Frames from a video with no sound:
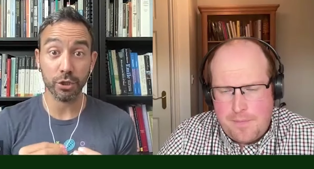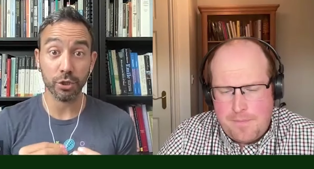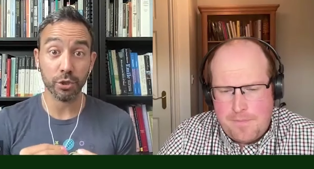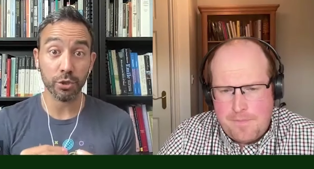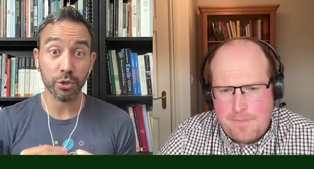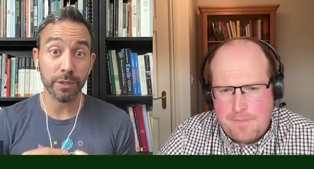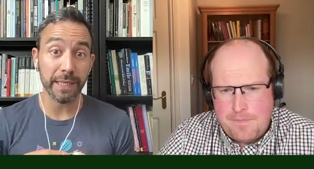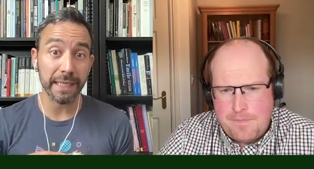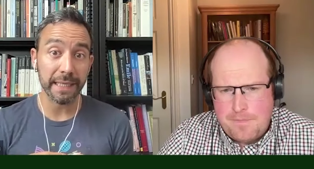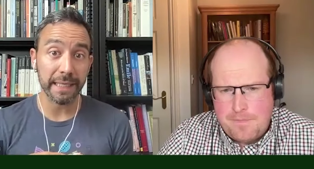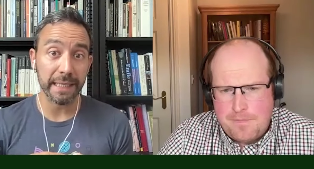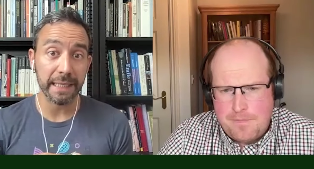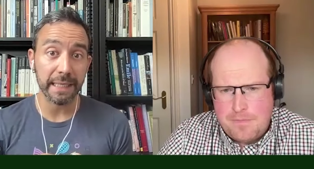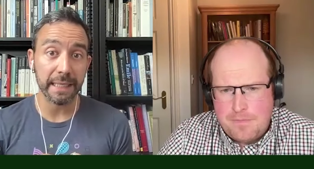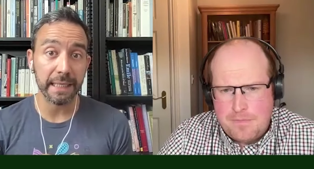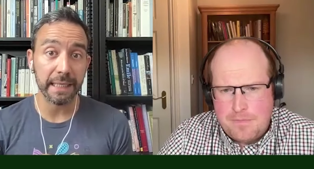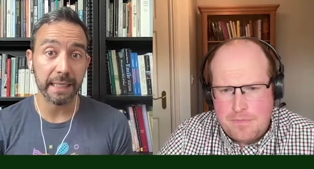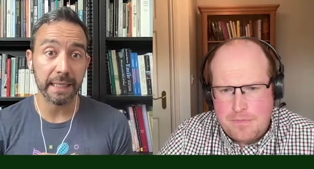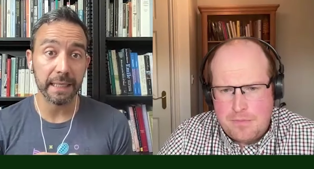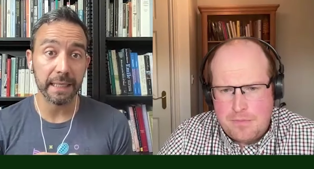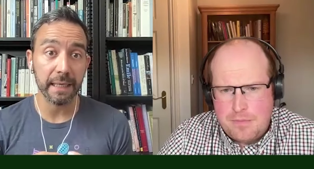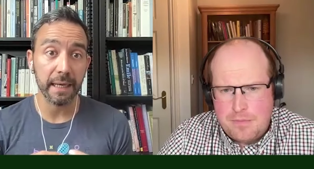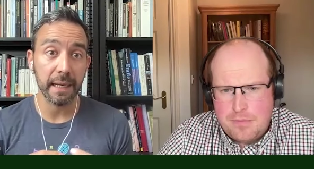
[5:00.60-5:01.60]

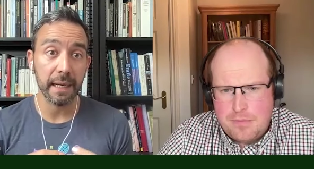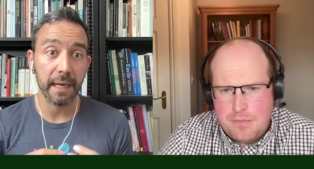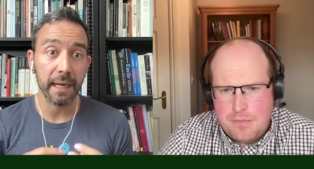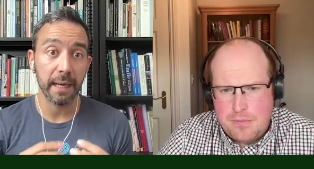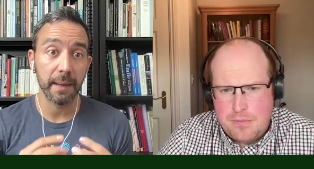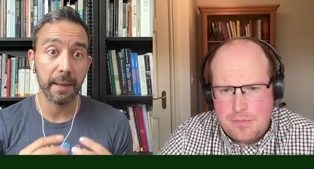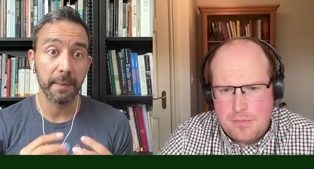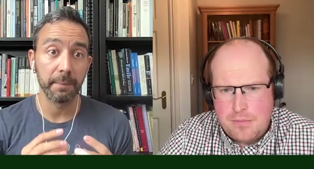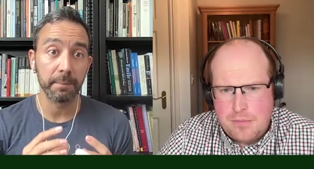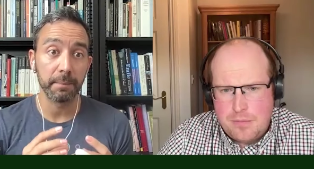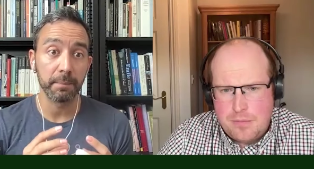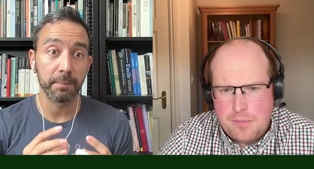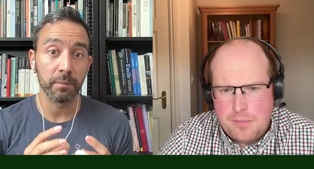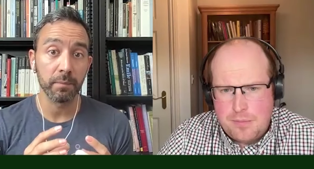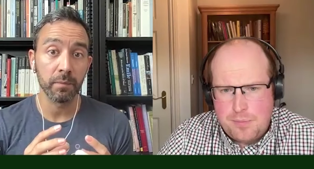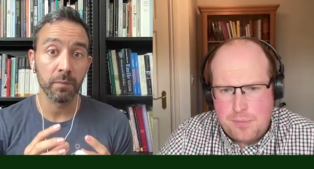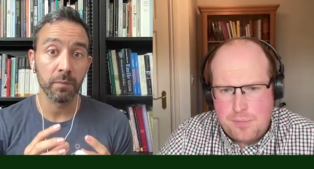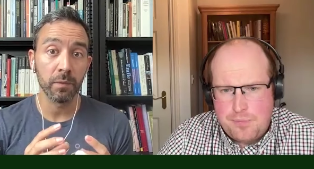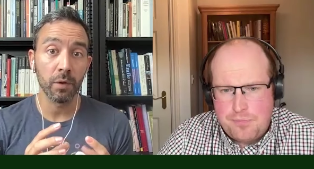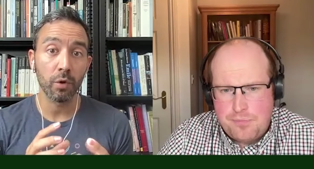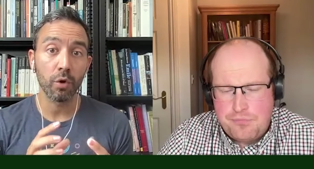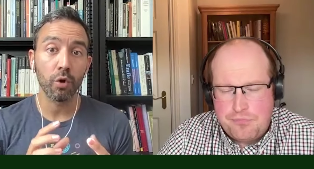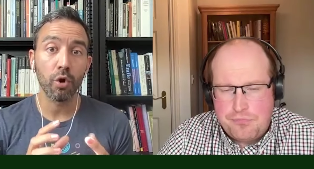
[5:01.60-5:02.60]
Speaker 1: tricky um,
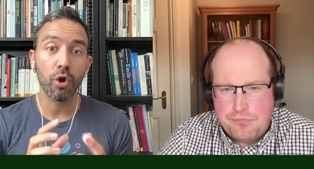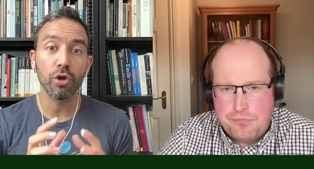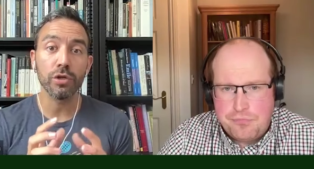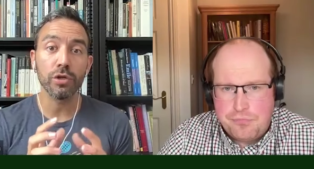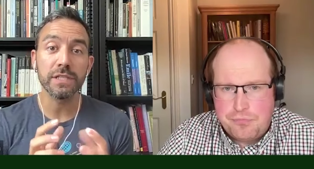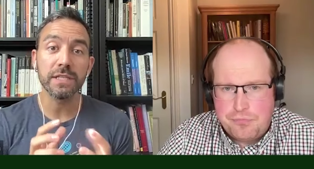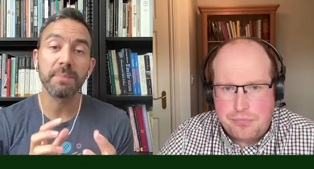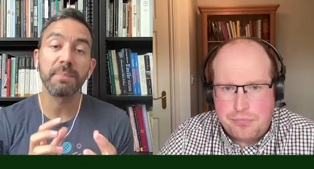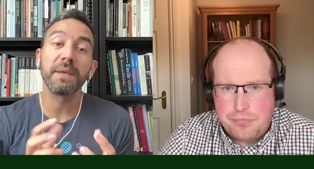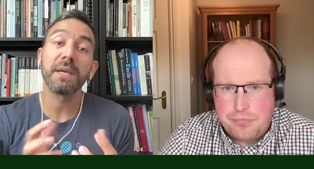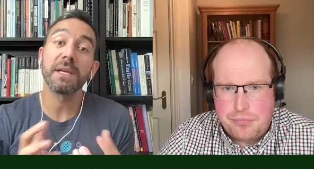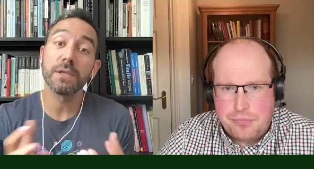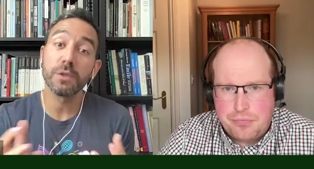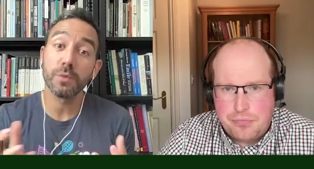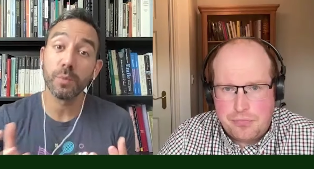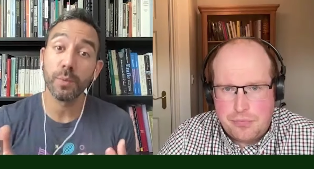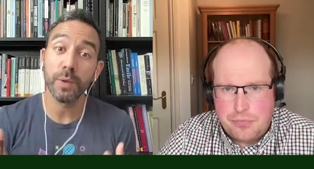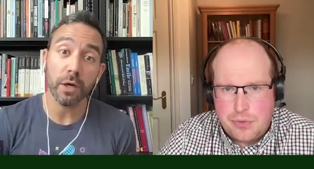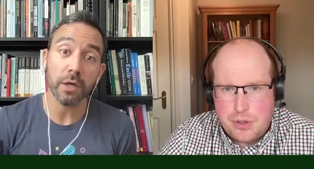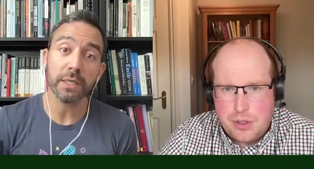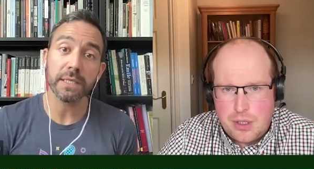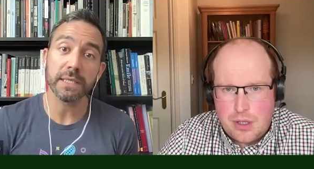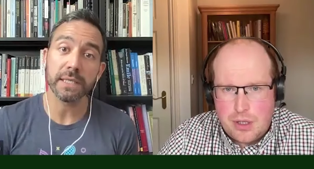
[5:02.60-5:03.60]
concept because we
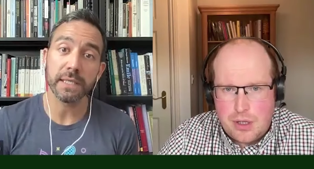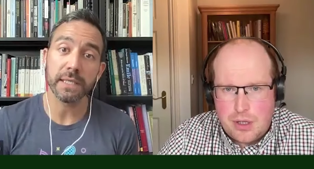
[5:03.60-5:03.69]
are